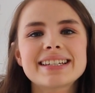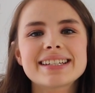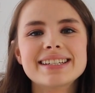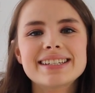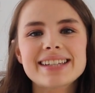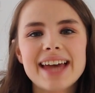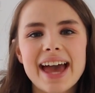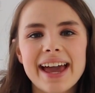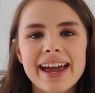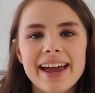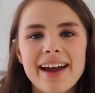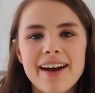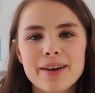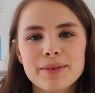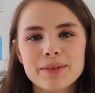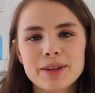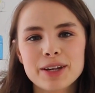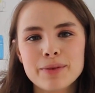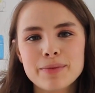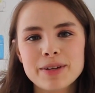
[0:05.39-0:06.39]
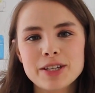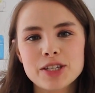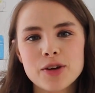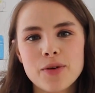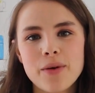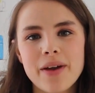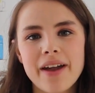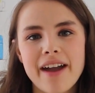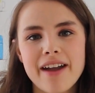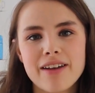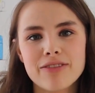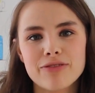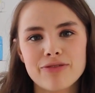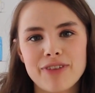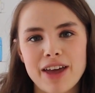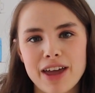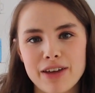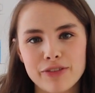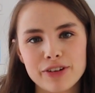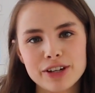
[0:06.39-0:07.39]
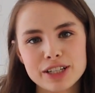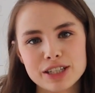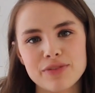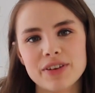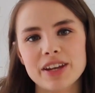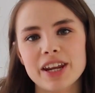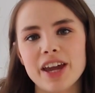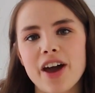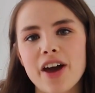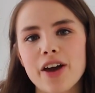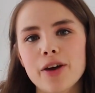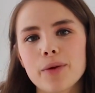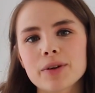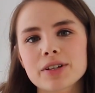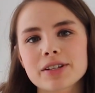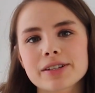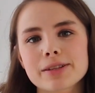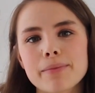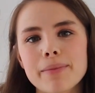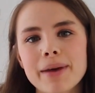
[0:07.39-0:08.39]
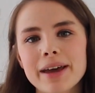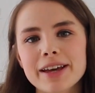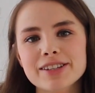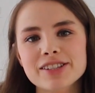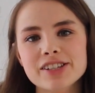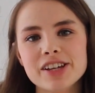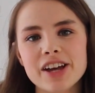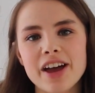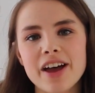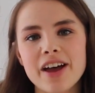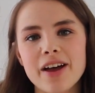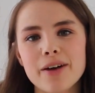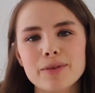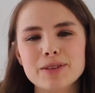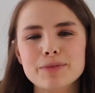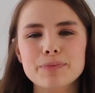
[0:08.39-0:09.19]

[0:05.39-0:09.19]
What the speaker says: Today I'm going to be doing a favourites video, which is a mixture,